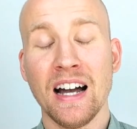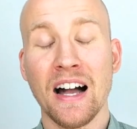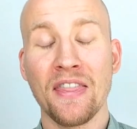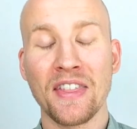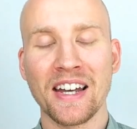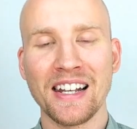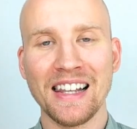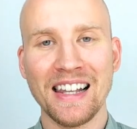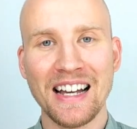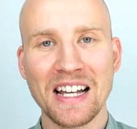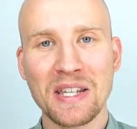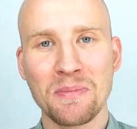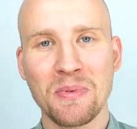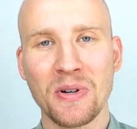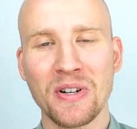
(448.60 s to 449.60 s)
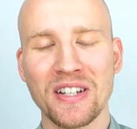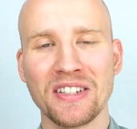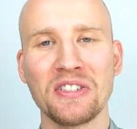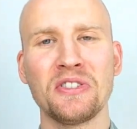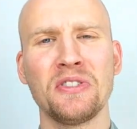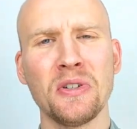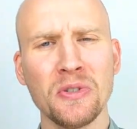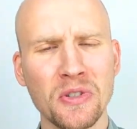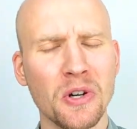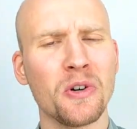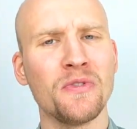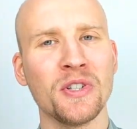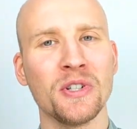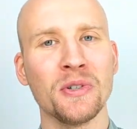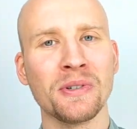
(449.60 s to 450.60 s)
And then last point, don't
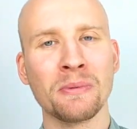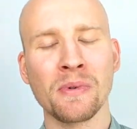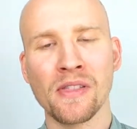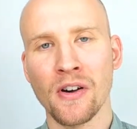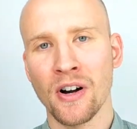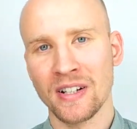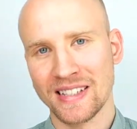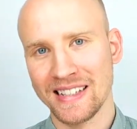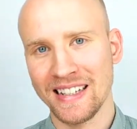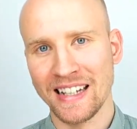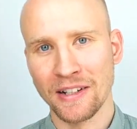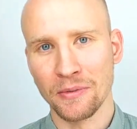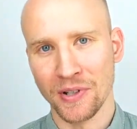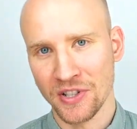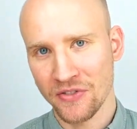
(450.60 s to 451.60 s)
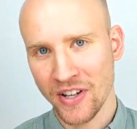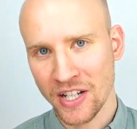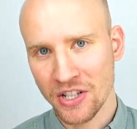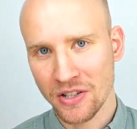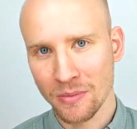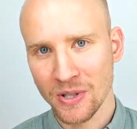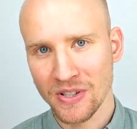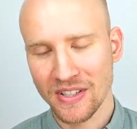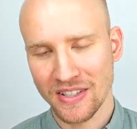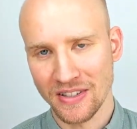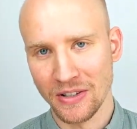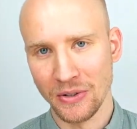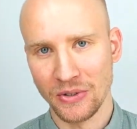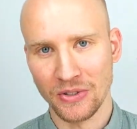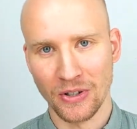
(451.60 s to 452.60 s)
overdo it with oxalate-rich vegetables.
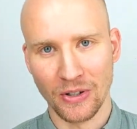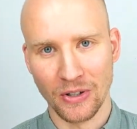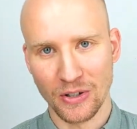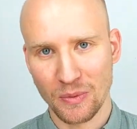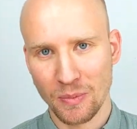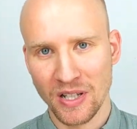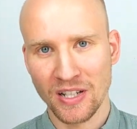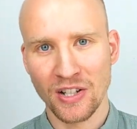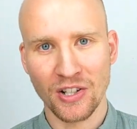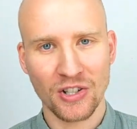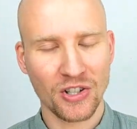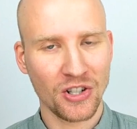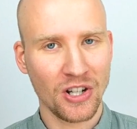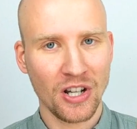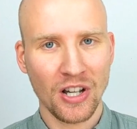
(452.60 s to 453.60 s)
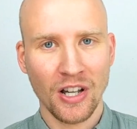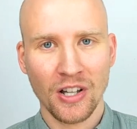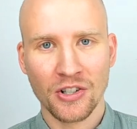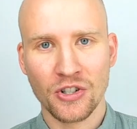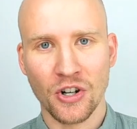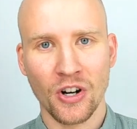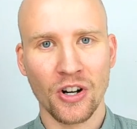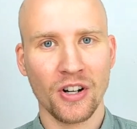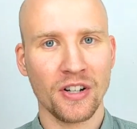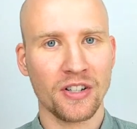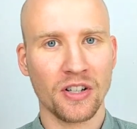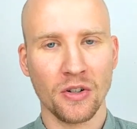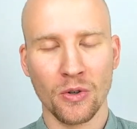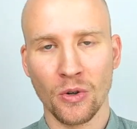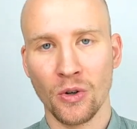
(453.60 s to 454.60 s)
Those are spinach,
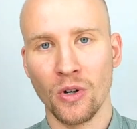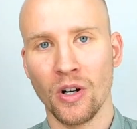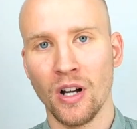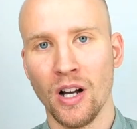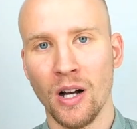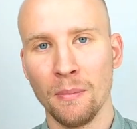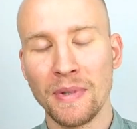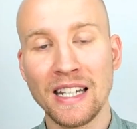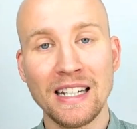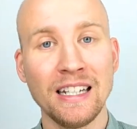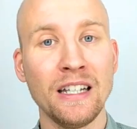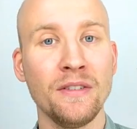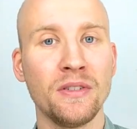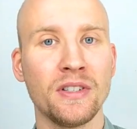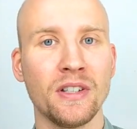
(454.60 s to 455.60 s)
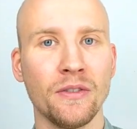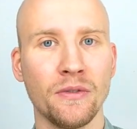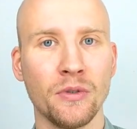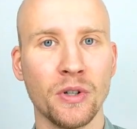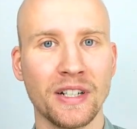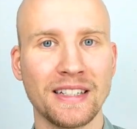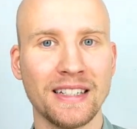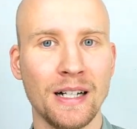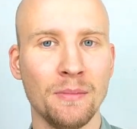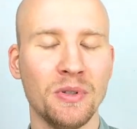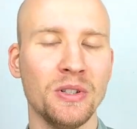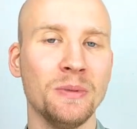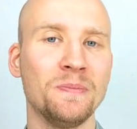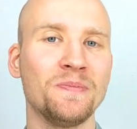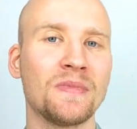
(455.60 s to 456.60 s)
chard, or beet leaves, for
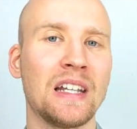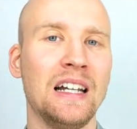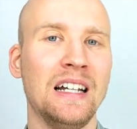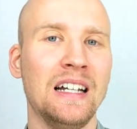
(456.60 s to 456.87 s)
example,